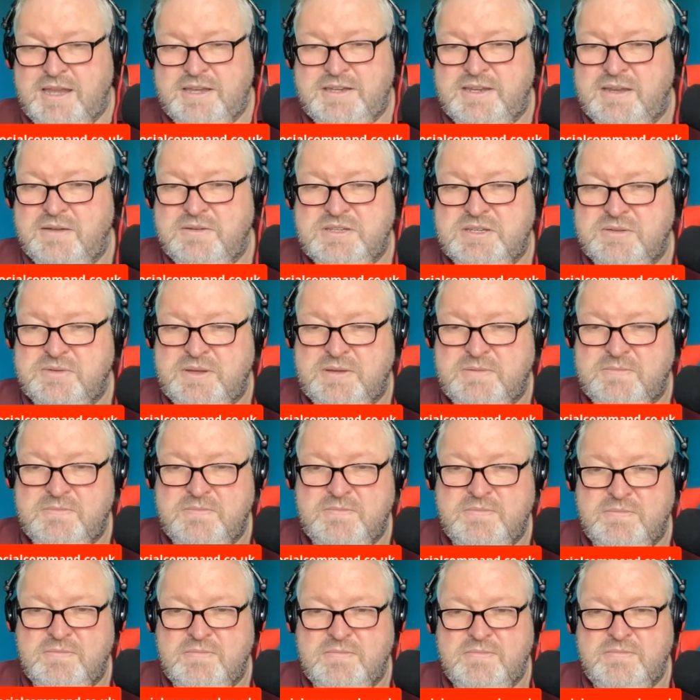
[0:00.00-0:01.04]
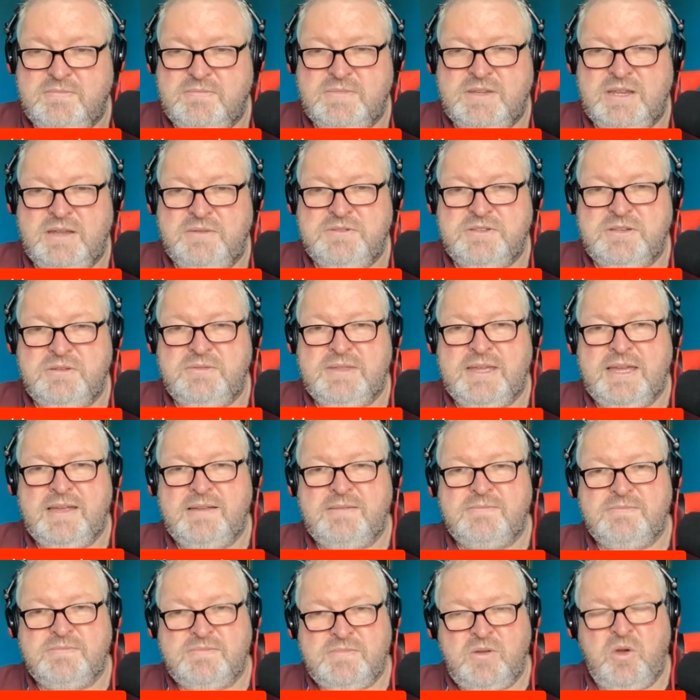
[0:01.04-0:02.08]
Don't do it. Don't do that.
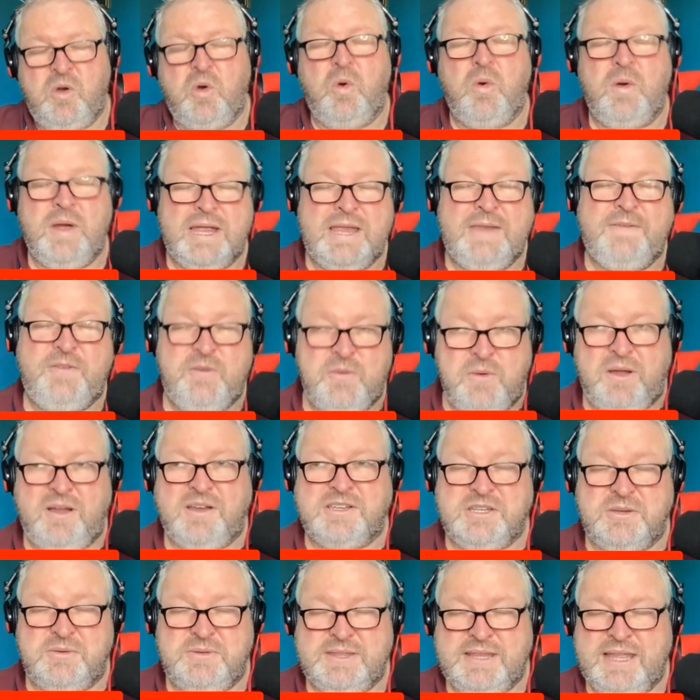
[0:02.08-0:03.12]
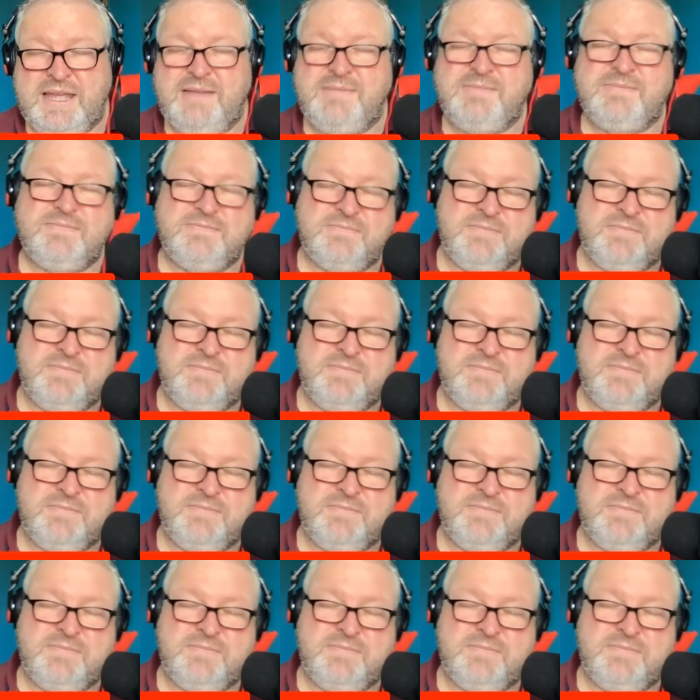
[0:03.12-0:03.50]
Or if you are doing that,